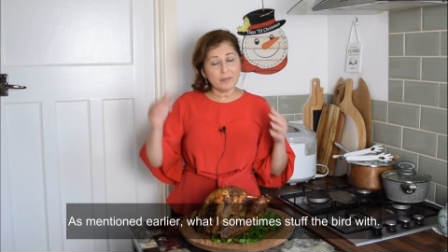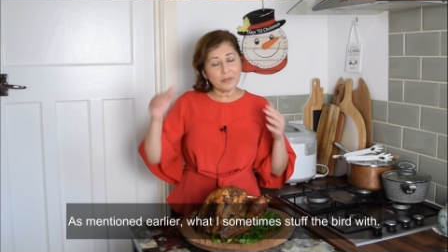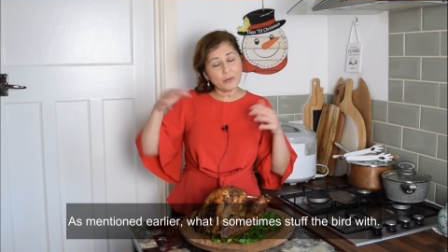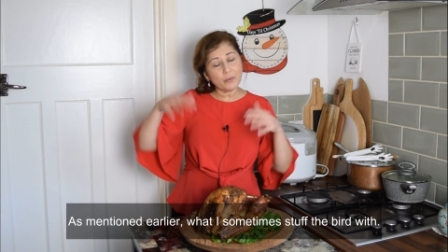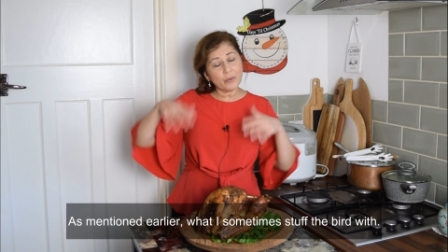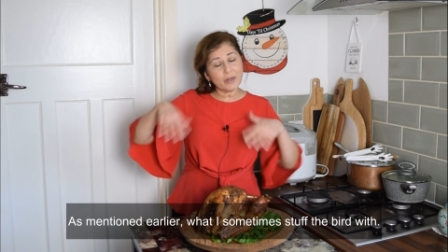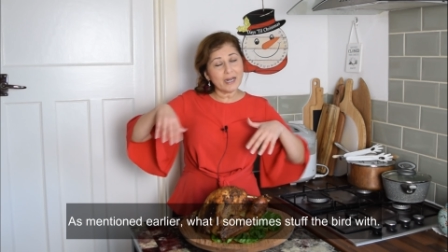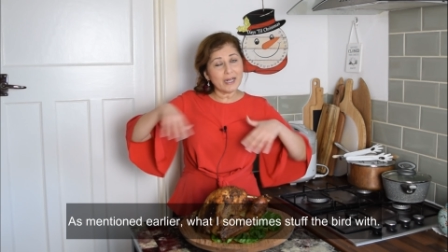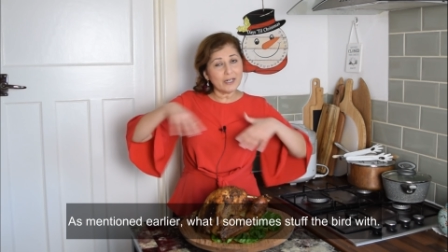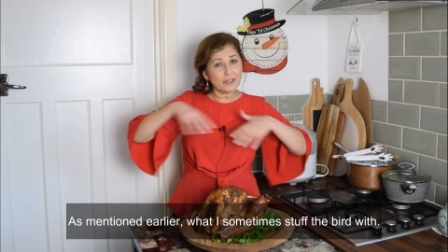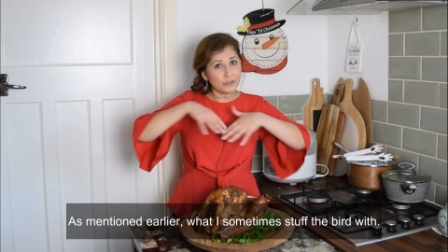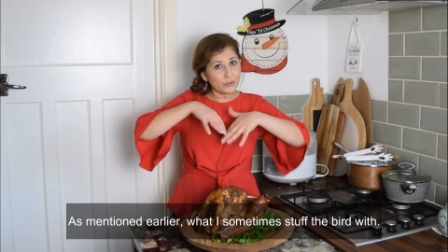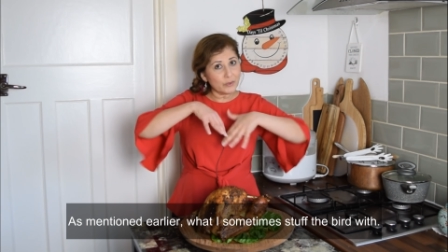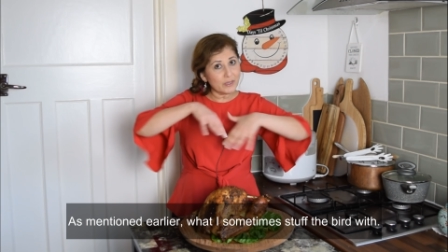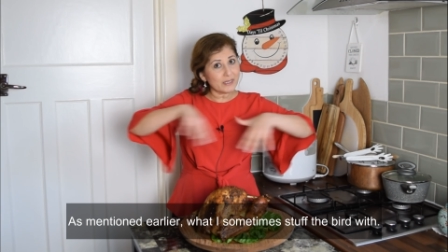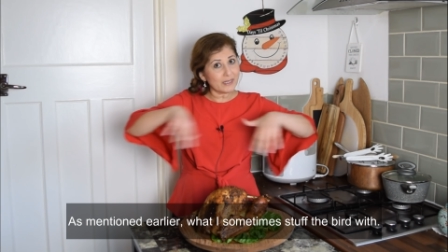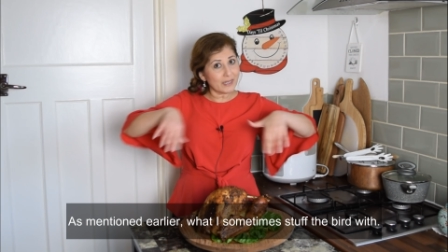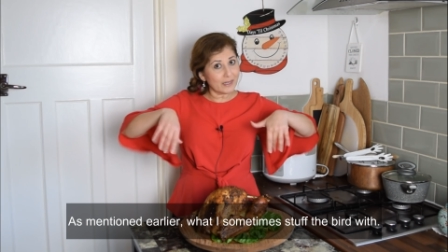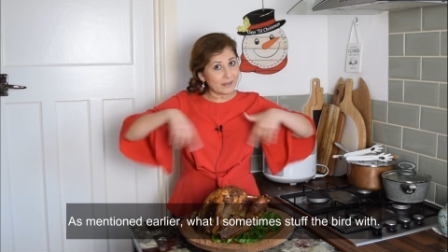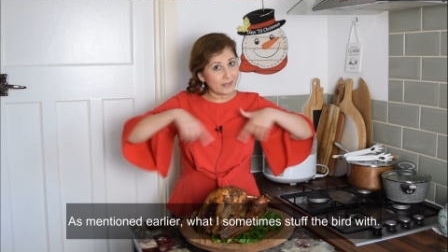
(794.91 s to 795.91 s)
but what I'll do
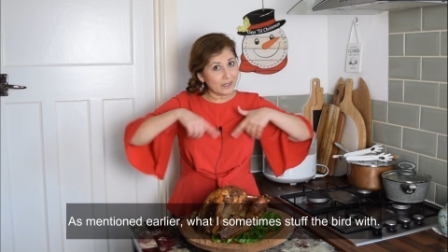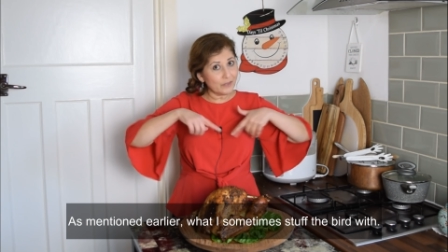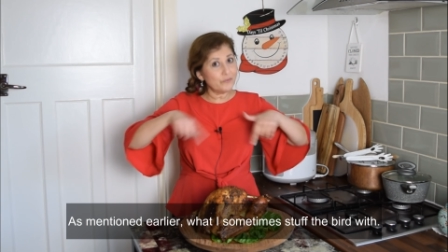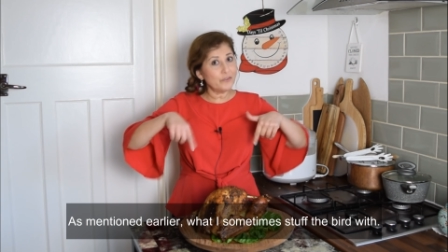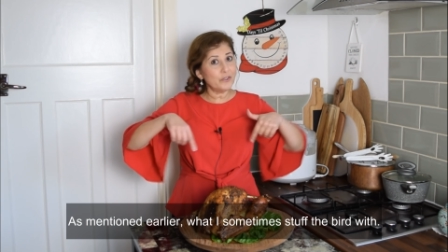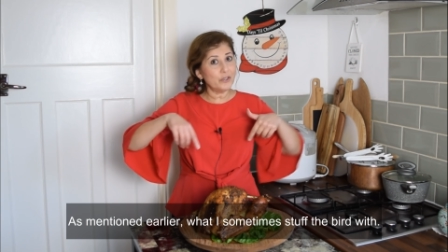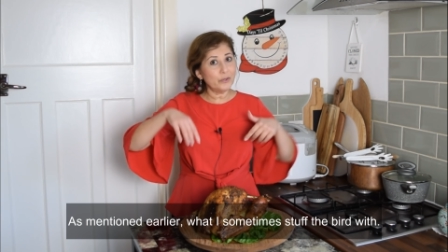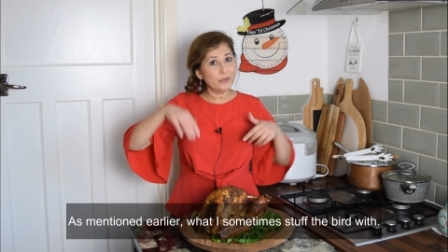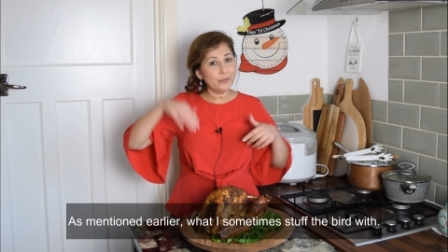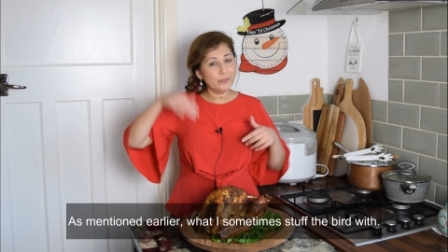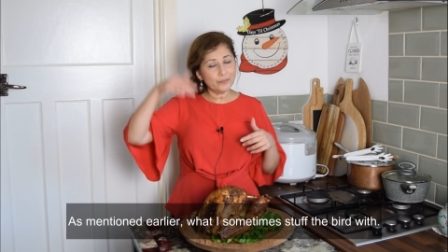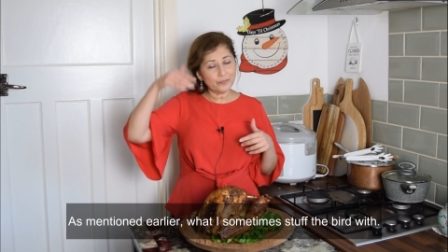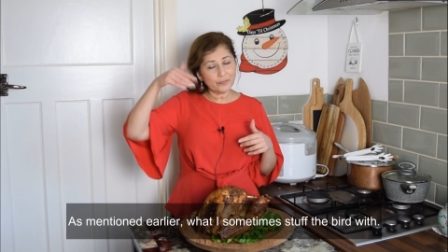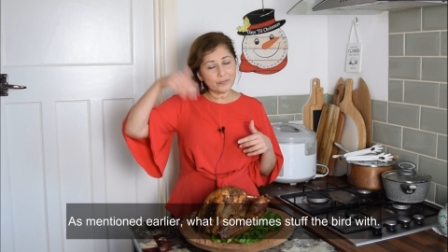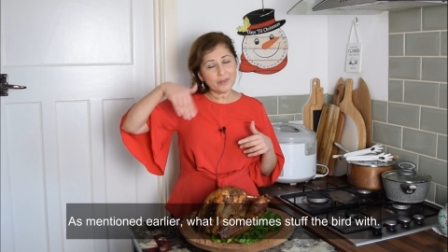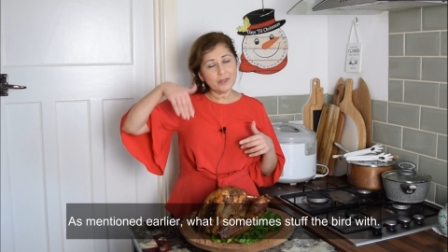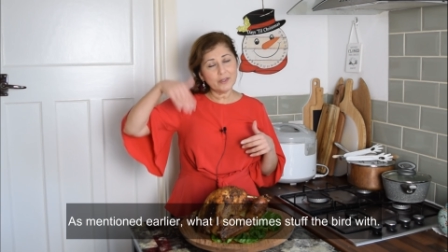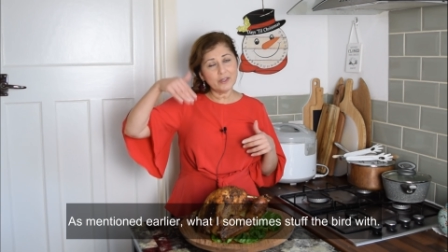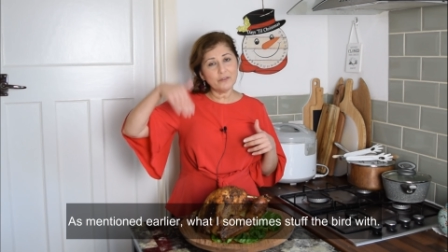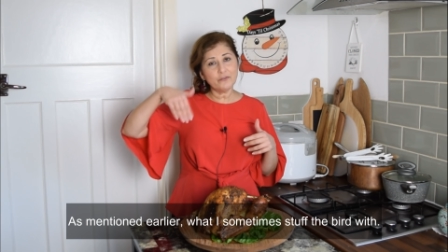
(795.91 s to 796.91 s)
is I'll give you
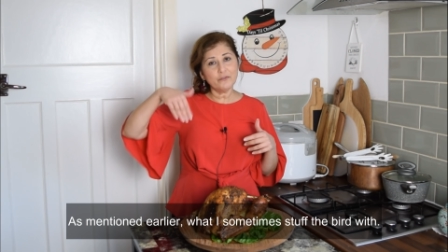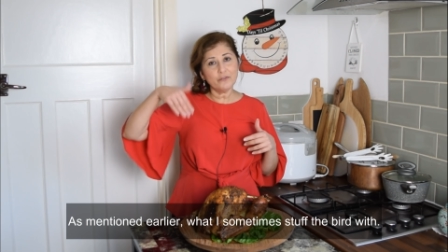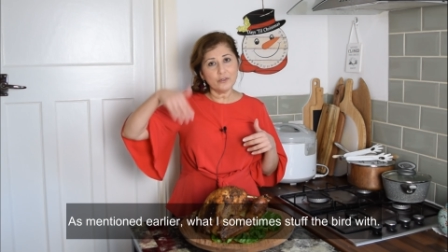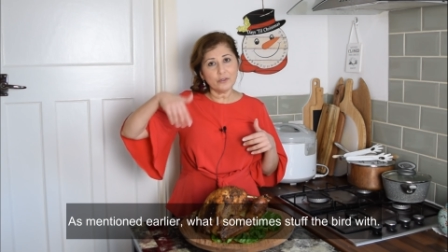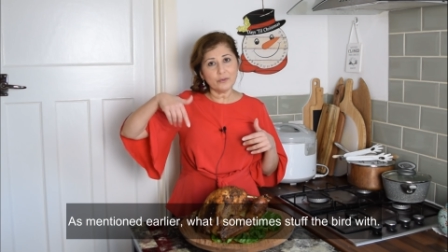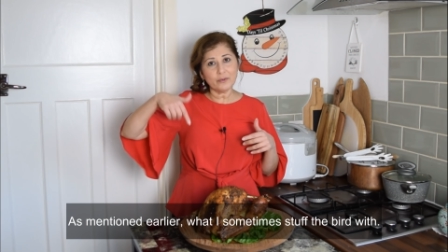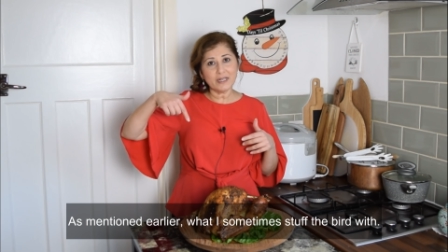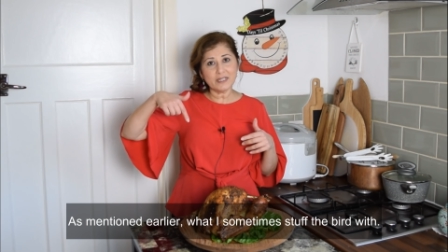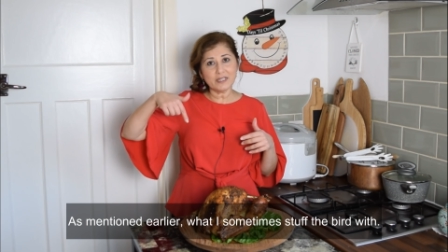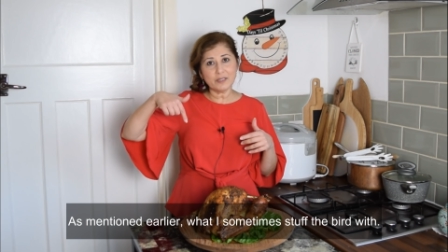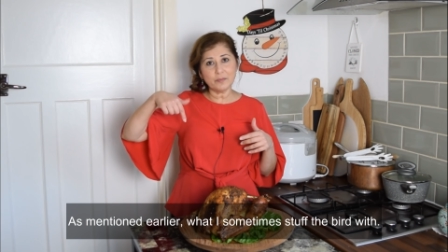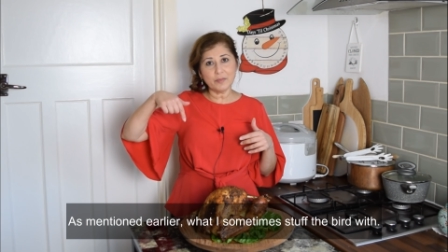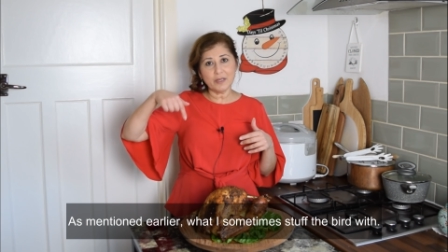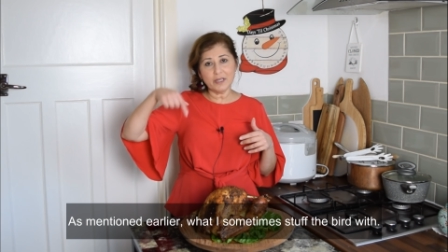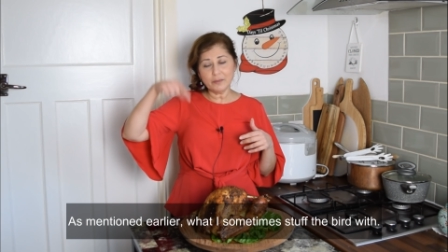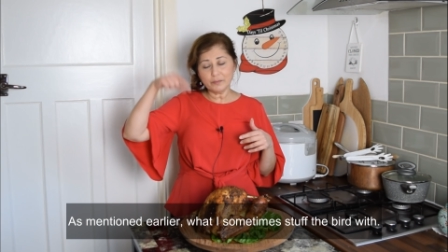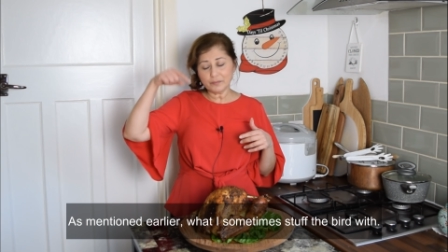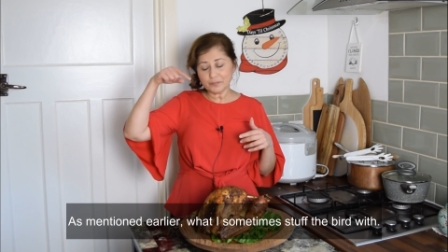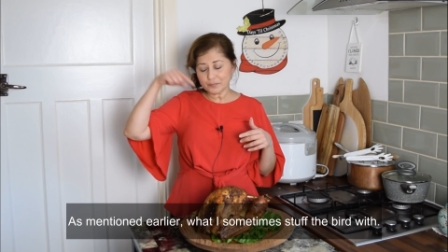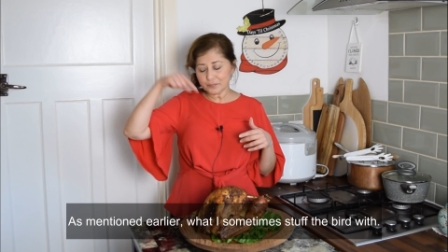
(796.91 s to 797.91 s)
the full
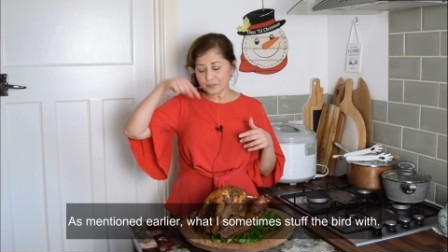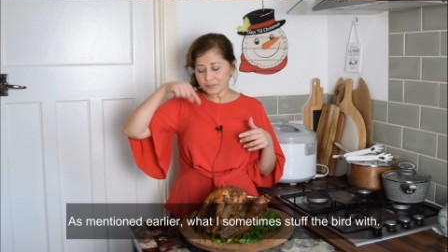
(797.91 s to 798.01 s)
recipe